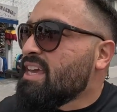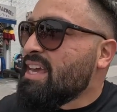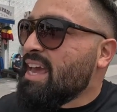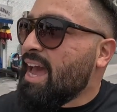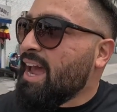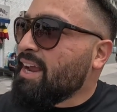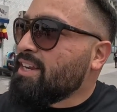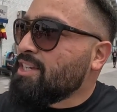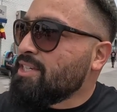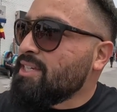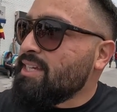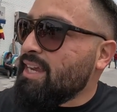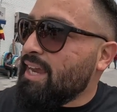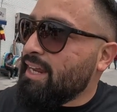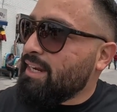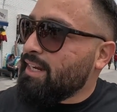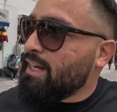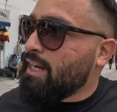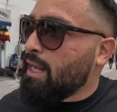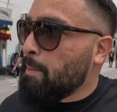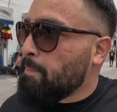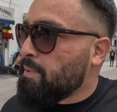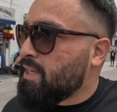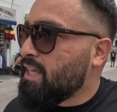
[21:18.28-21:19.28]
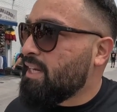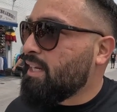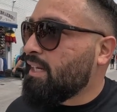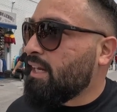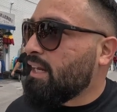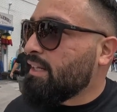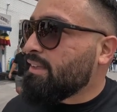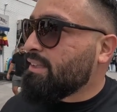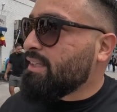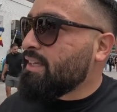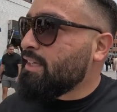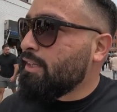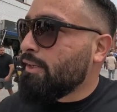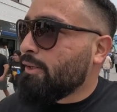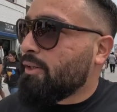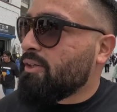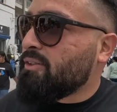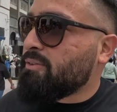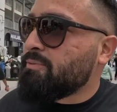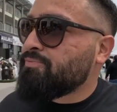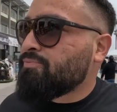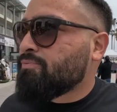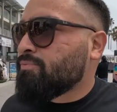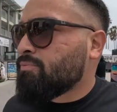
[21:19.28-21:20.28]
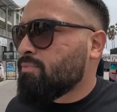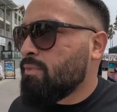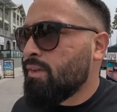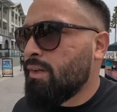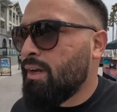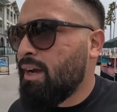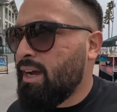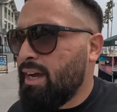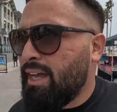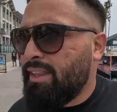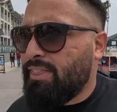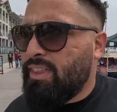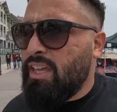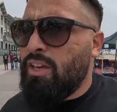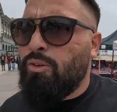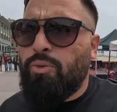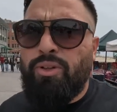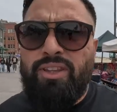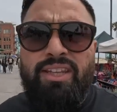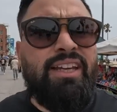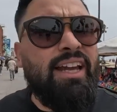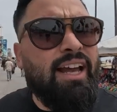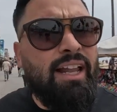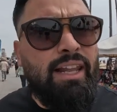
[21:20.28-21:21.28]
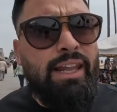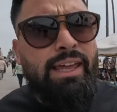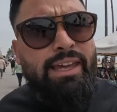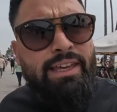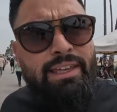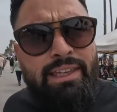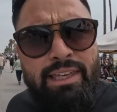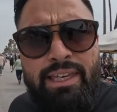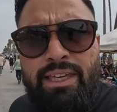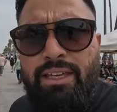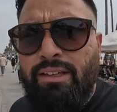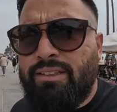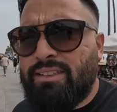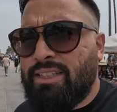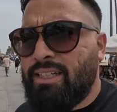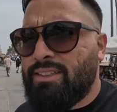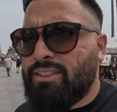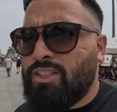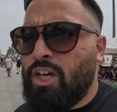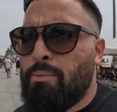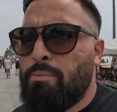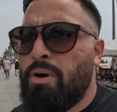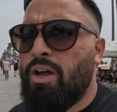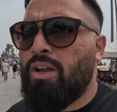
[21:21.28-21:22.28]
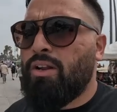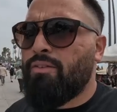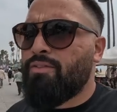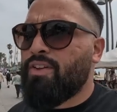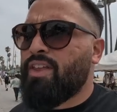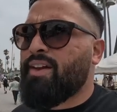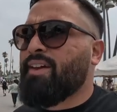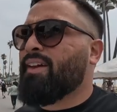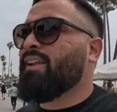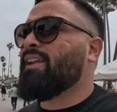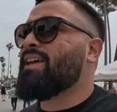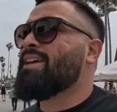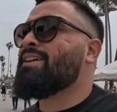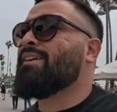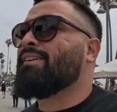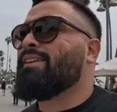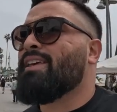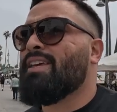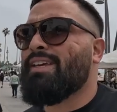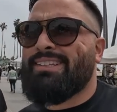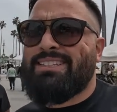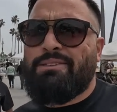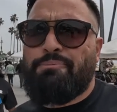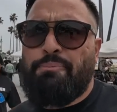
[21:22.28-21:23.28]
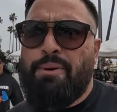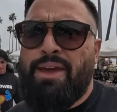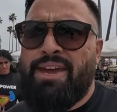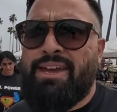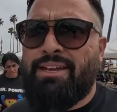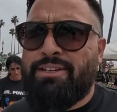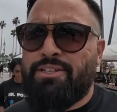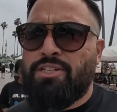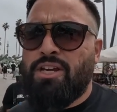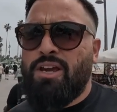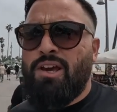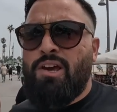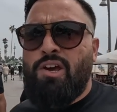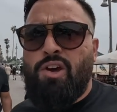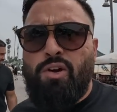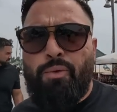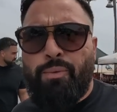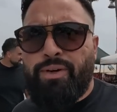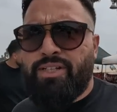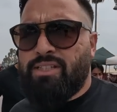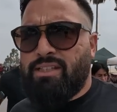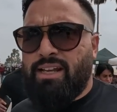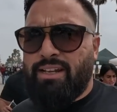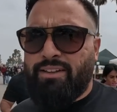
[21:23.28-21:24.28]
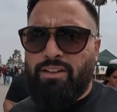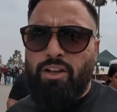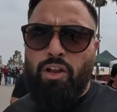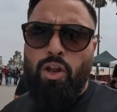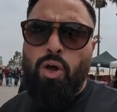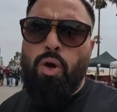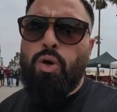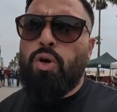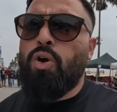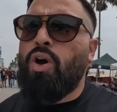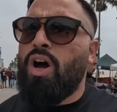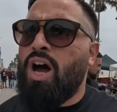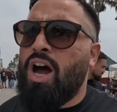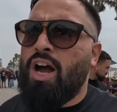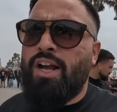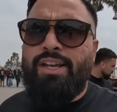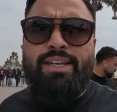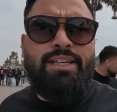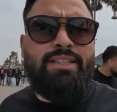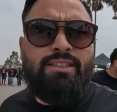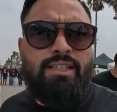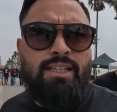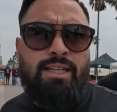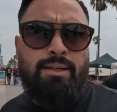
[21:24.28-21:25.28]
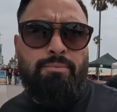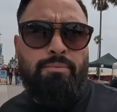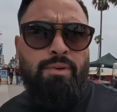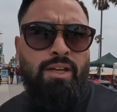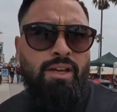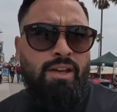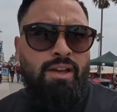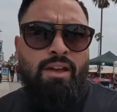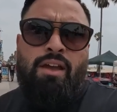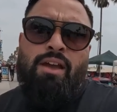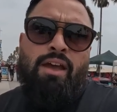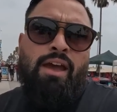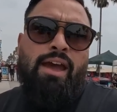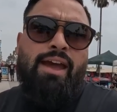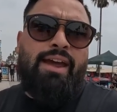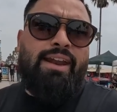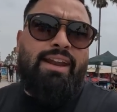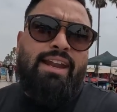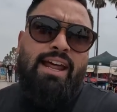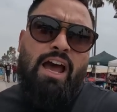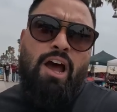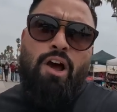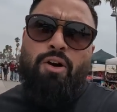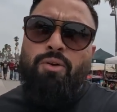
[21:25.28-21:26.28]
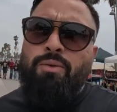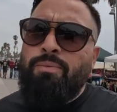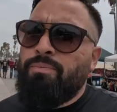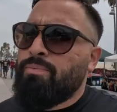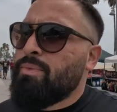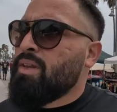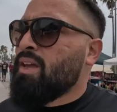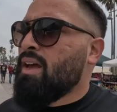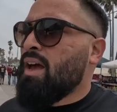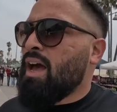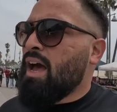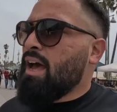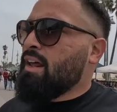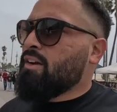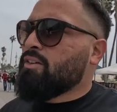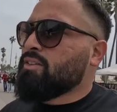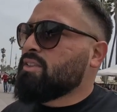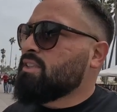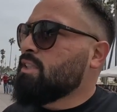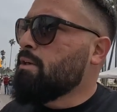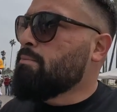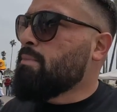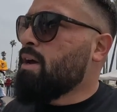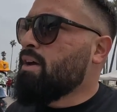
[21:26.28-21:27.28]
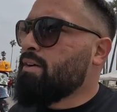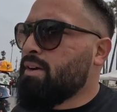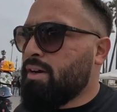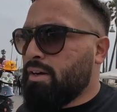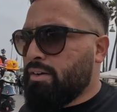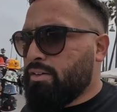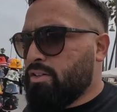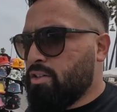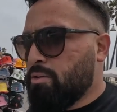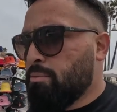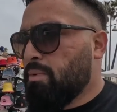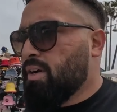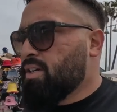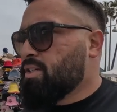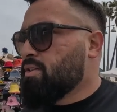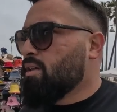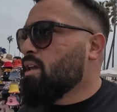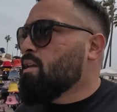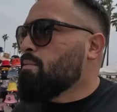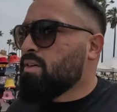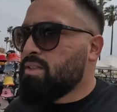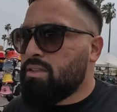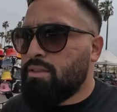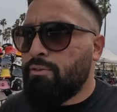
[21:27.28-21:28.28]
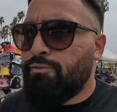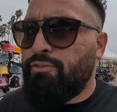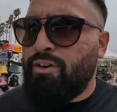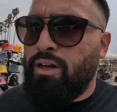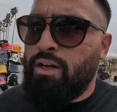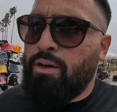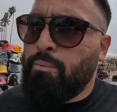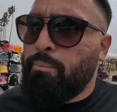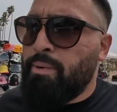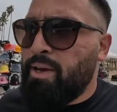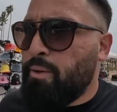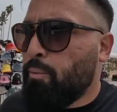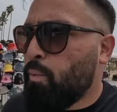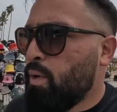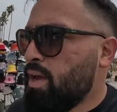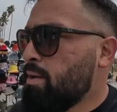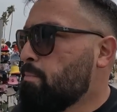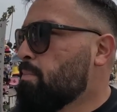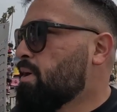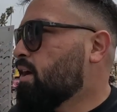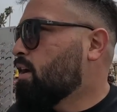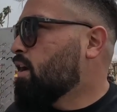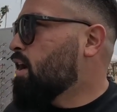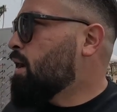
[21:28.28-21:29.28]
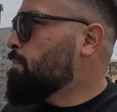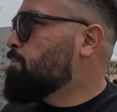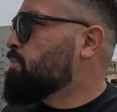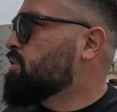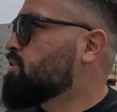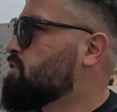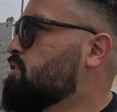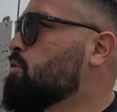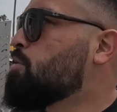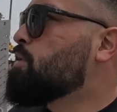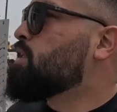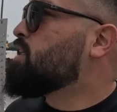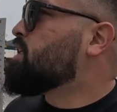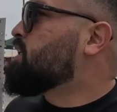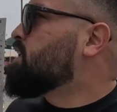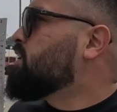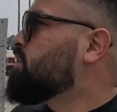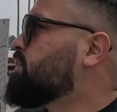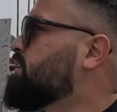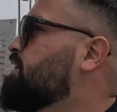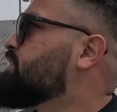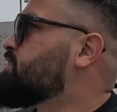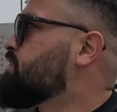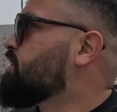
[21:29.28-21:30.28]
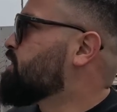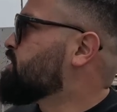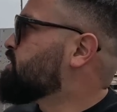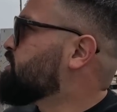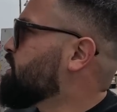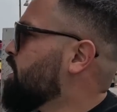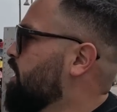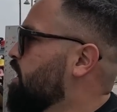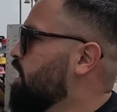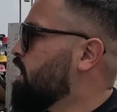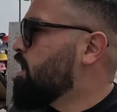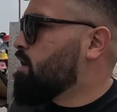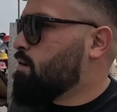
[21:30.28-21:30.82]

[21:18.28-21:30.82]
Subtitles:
he actually ended up getting a deal, I think, with the LA Kings. I saw him all over the LA Kings page, which is like the local hockey team, and now I don't see him out here too much, so he must have found a way better opportunity than just